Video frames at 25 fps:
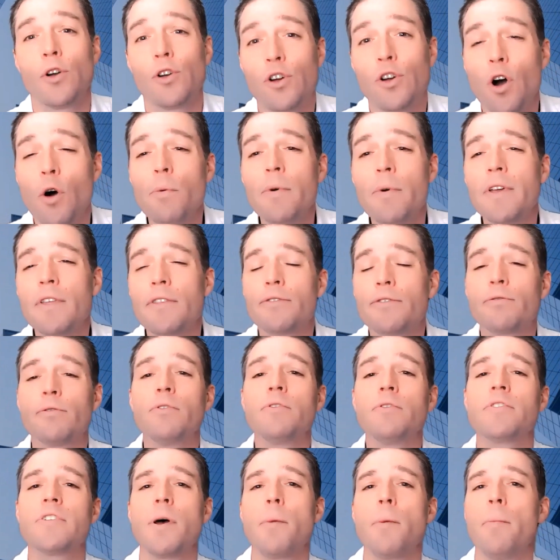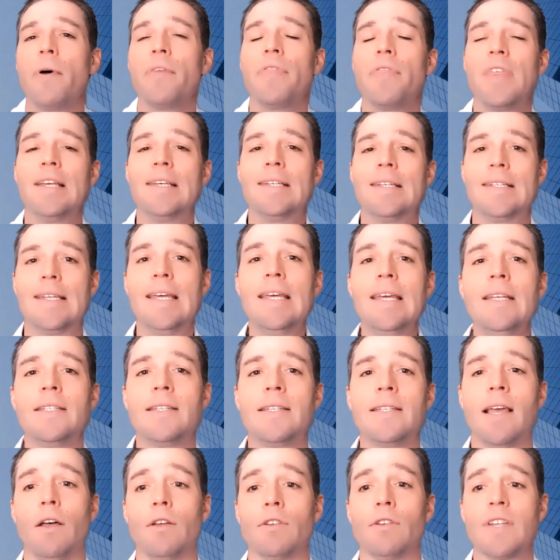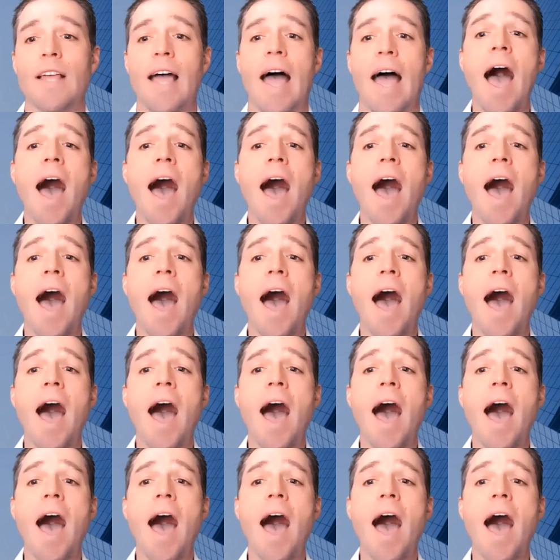going through some of the details